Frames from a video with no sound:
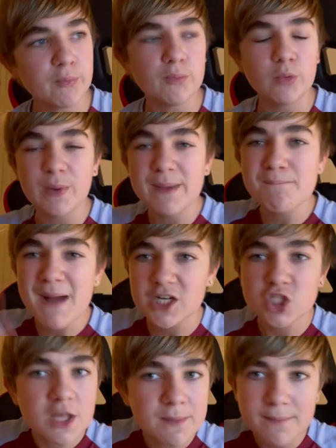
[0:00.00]
but we matched
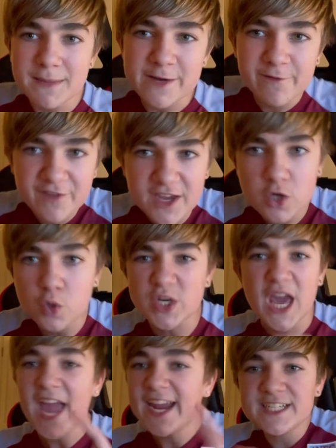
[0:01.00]
them in
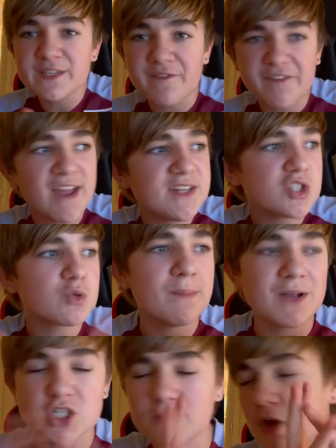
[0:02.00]
midfield, in defence. We
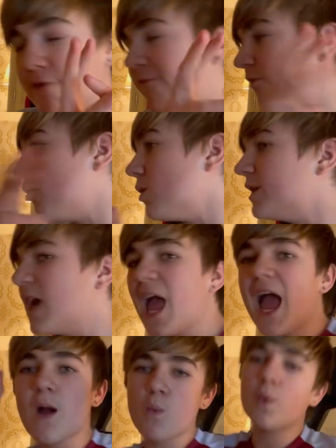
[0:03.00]
matched them going forward,
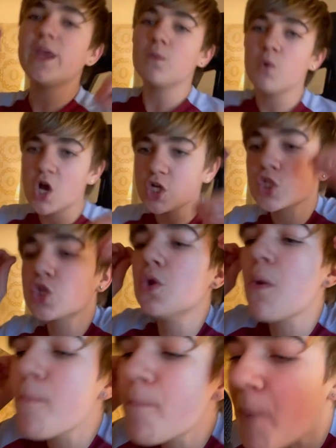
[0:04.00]
and we were
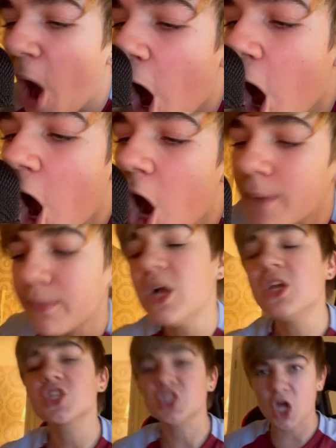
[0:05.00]
superb.
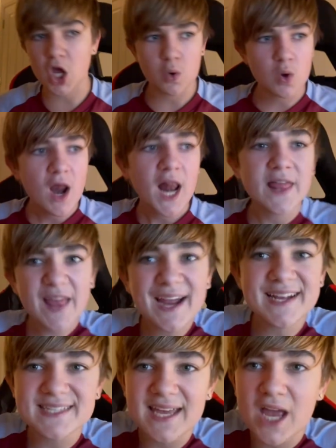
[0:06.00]
So that
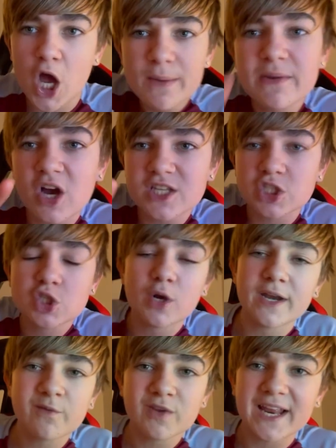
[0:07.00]
is it. Hope you guys enjoyed.
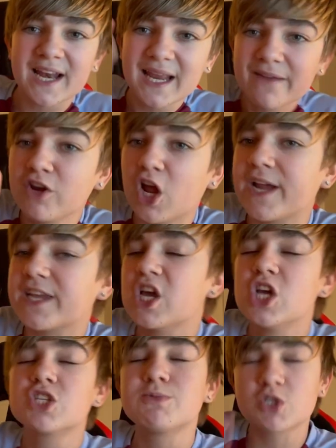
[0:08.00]
If you did, leave a like,
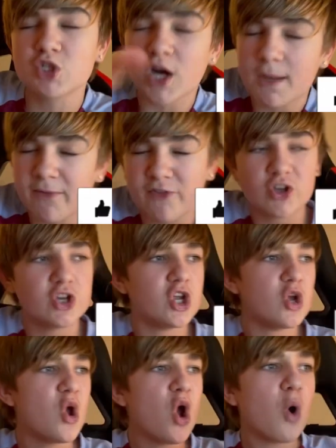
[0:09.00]
subscribe if you're new.
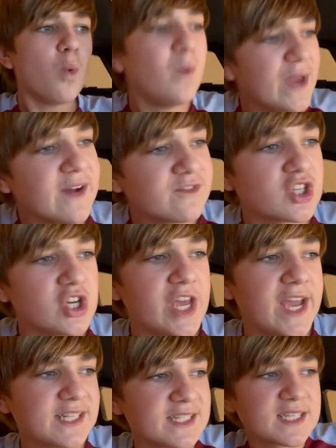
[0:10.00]
We have done
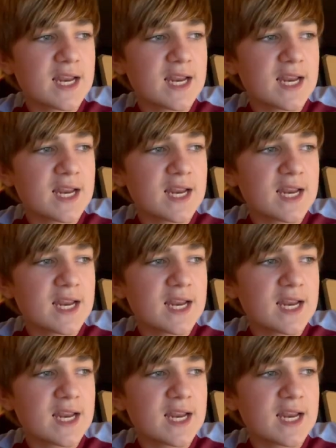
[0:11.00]
it.